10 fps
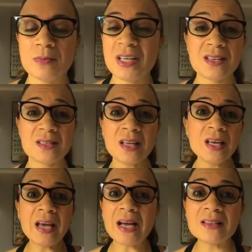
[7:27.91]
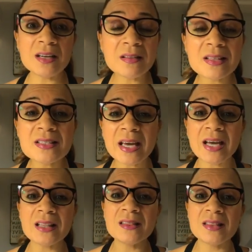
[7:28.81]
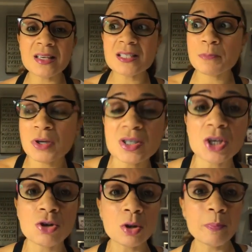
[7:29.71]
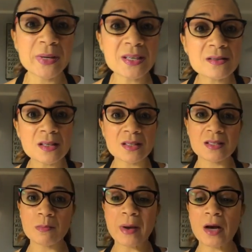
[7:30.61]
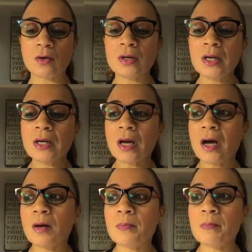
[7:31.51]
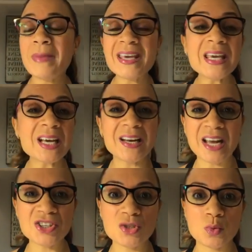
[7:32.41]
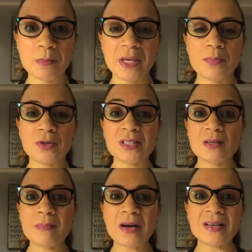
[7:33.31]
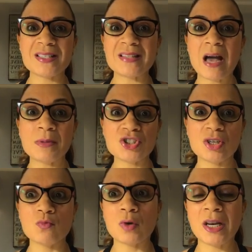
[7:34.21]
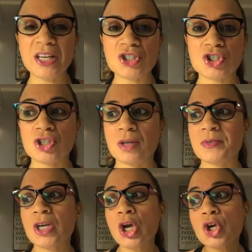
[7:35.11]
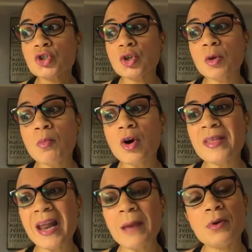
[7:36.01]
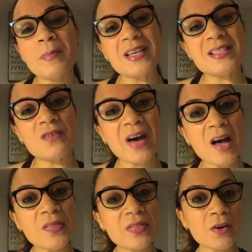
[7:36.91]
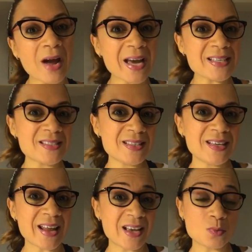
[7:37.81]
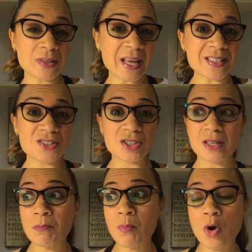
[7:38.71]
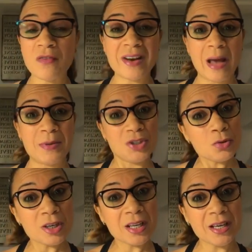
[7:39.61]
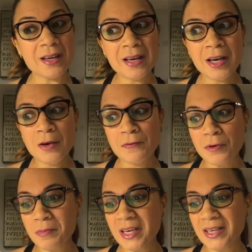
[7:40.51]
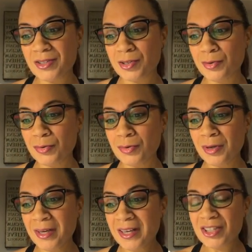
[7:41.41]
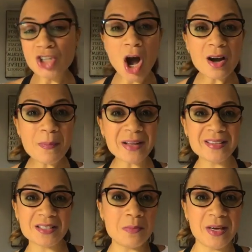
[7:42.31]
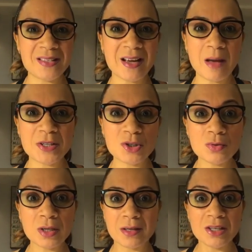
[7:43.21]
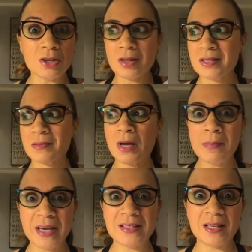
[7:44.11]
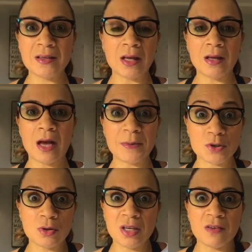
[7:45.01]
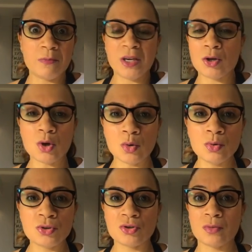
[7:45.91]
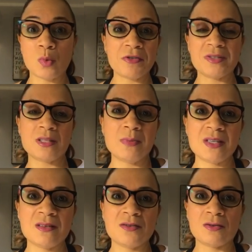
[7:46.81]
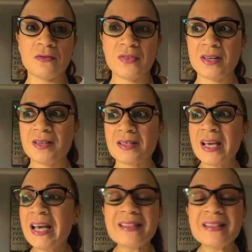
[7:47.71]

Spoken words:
Because at the end of the day, this particular business is about making connections with people. It's about establishing relationships. So the more that I put myself out there, I see it as, well, that's just more of an opportunity for me to talk about this amazing opportunity, this amazing opportunity of being a coach, or whether it's the business or the fitness.